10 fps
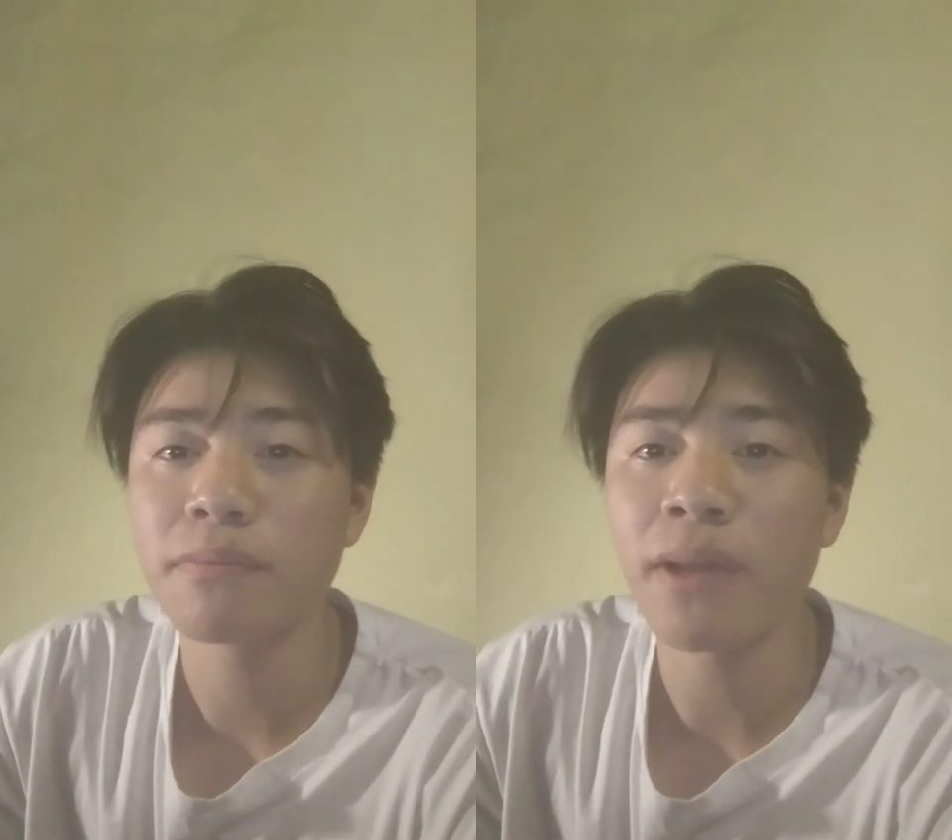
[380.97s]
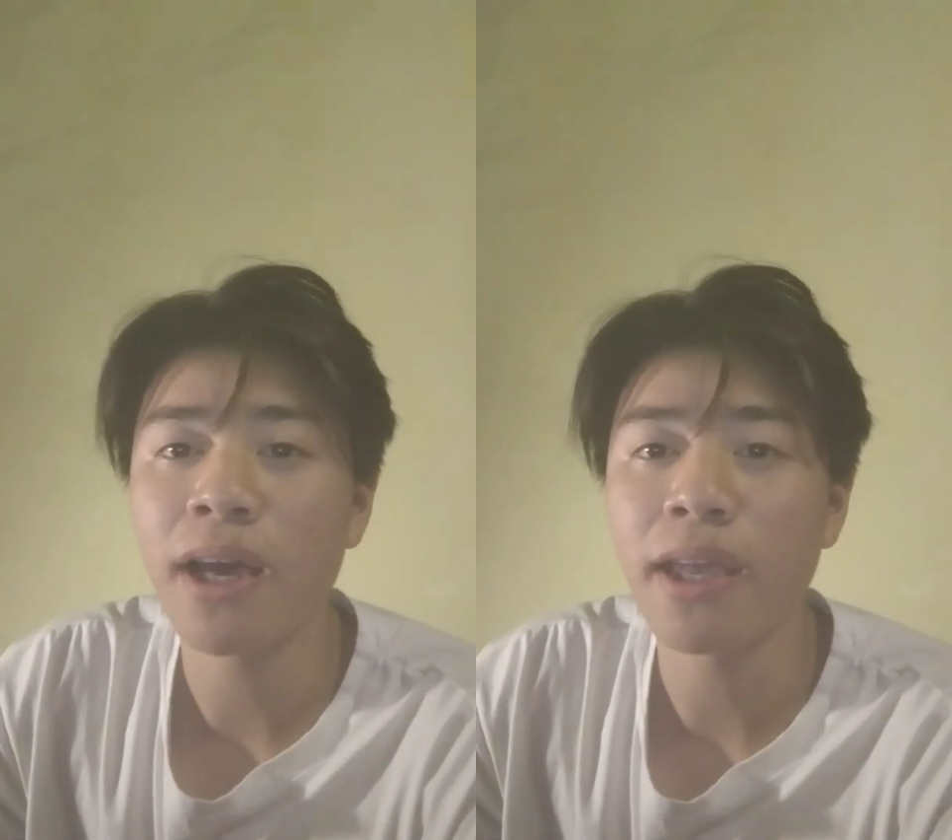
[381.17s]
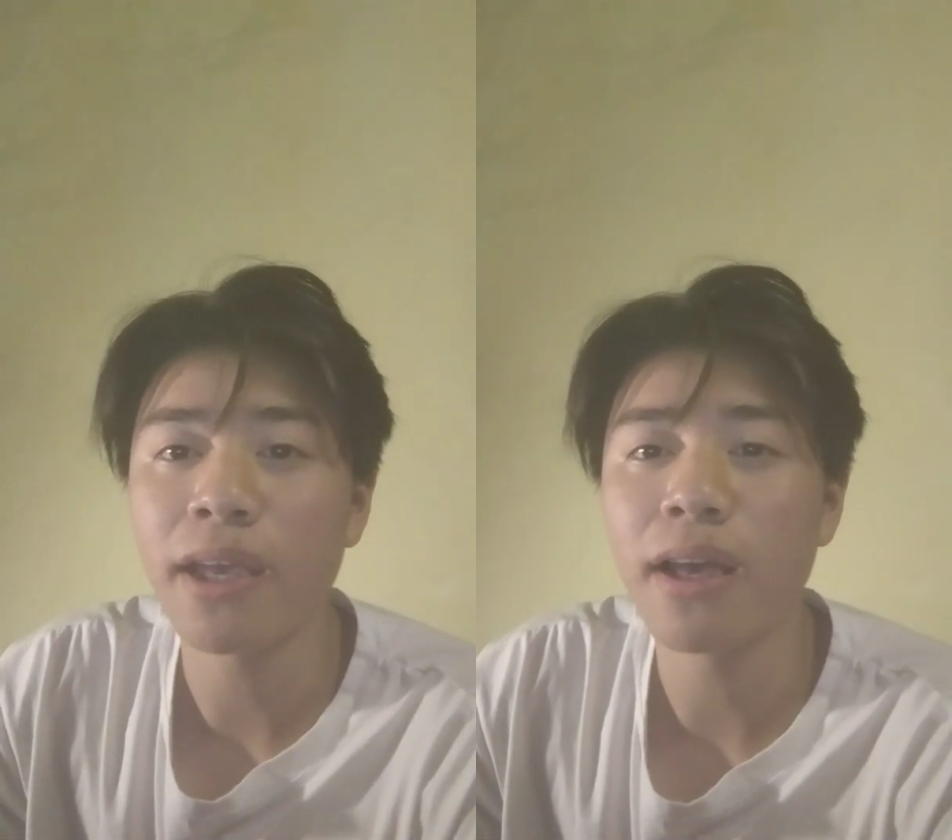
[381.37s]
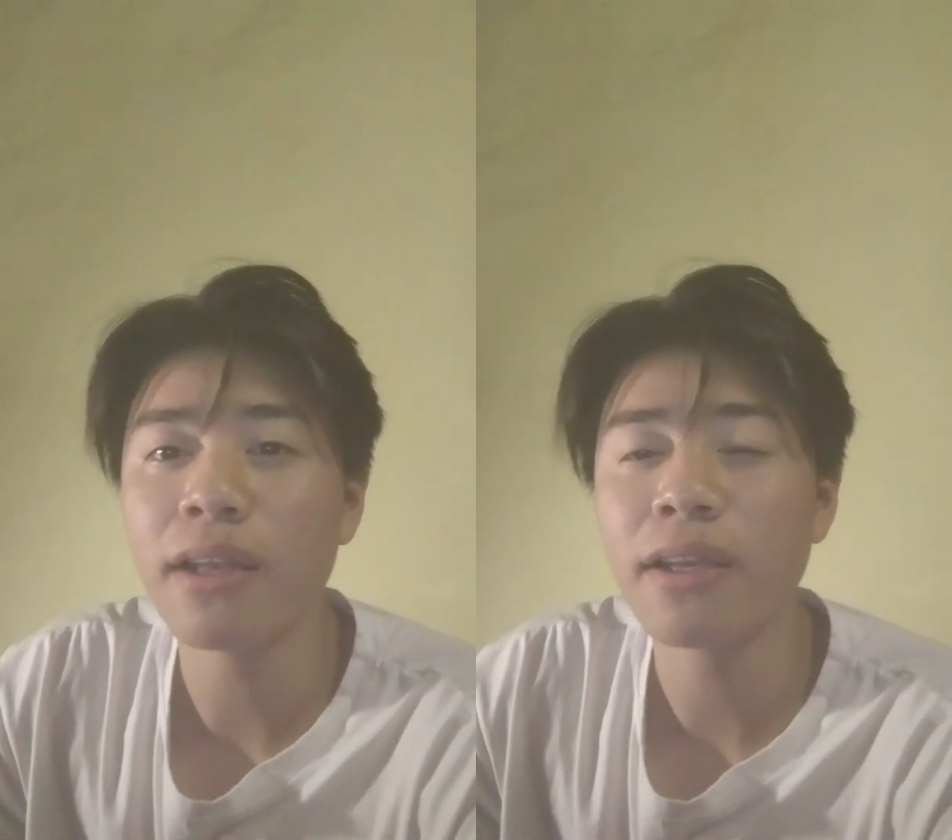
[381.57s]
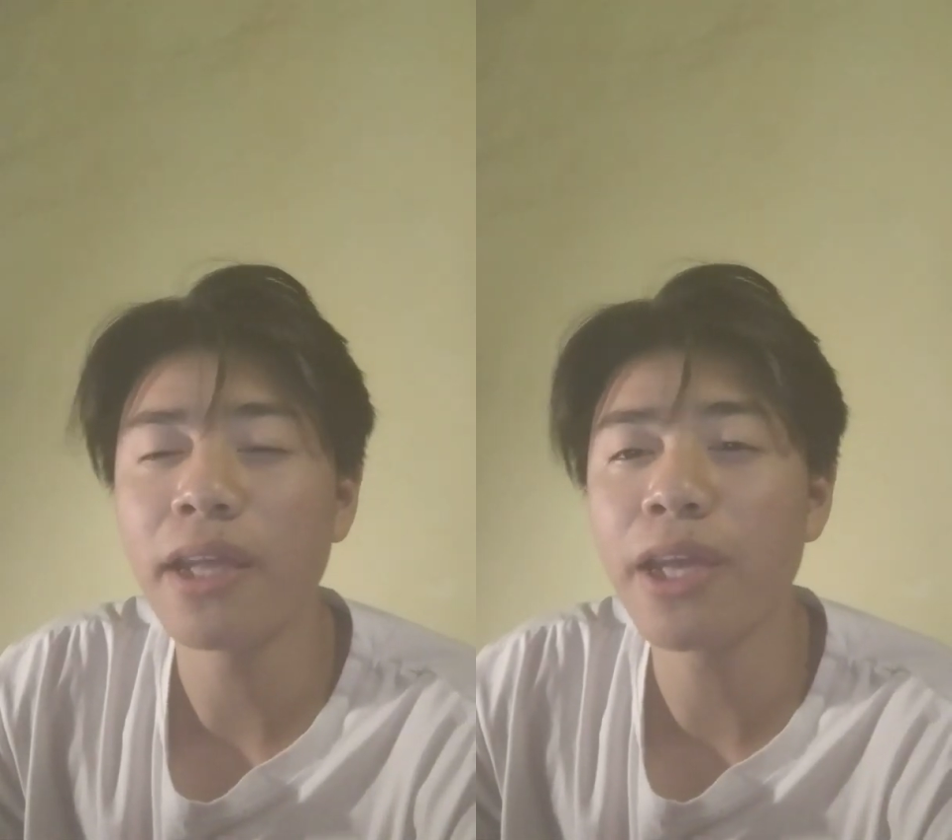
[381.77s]
by
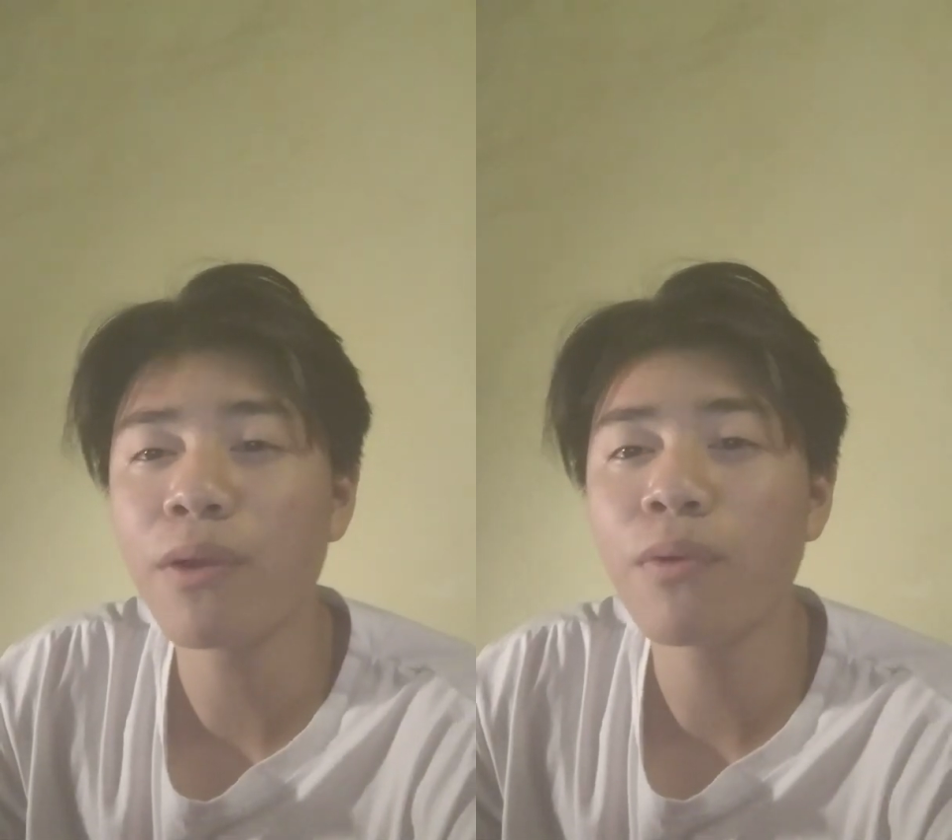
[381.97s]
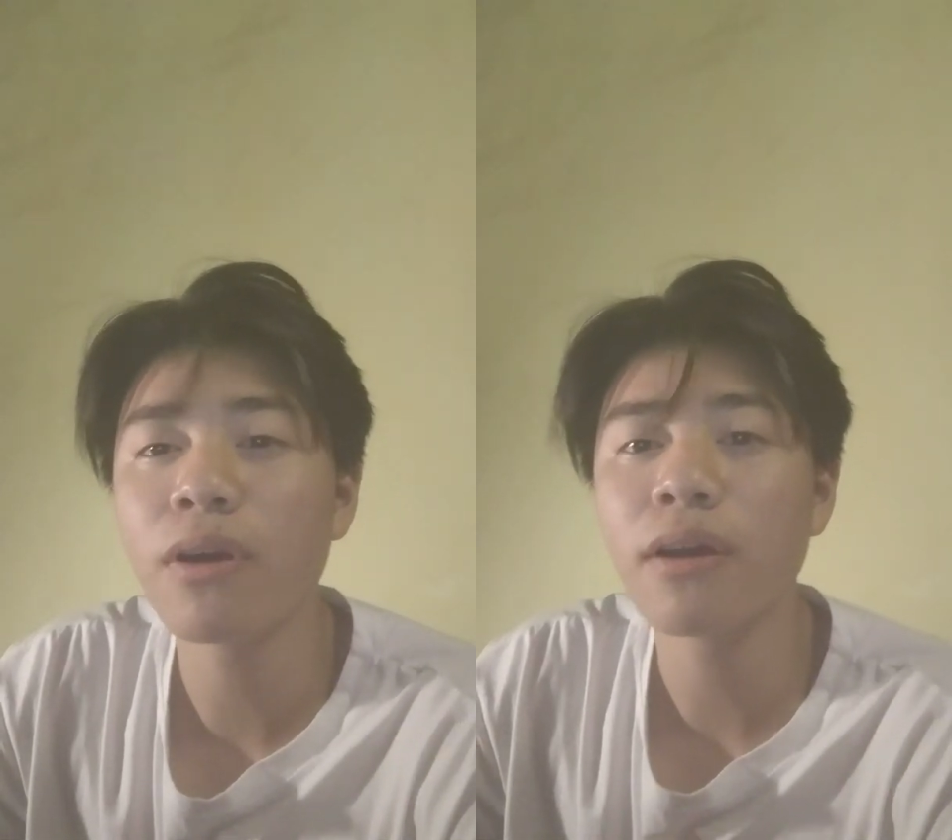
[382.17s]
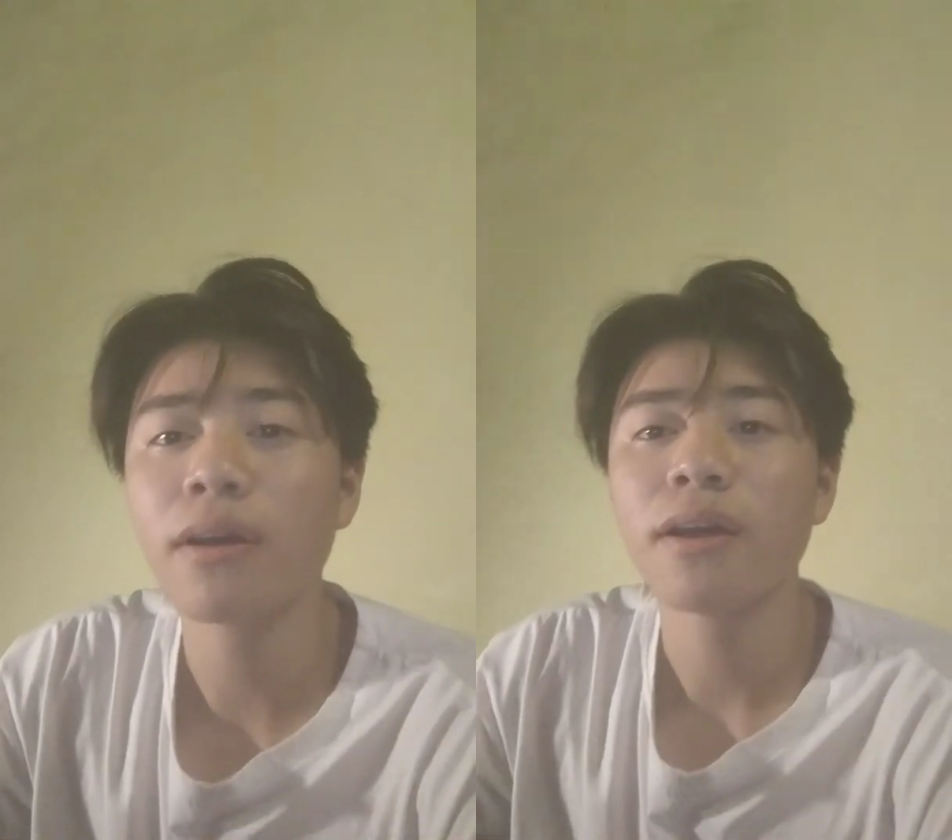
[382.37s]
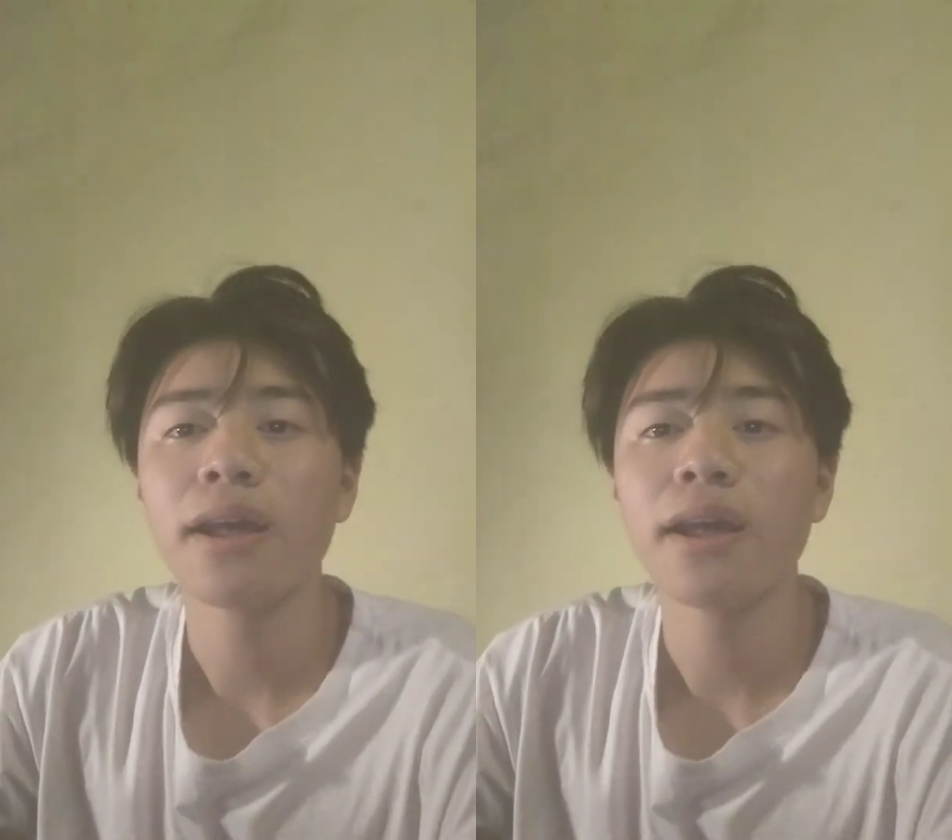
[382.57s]
an equal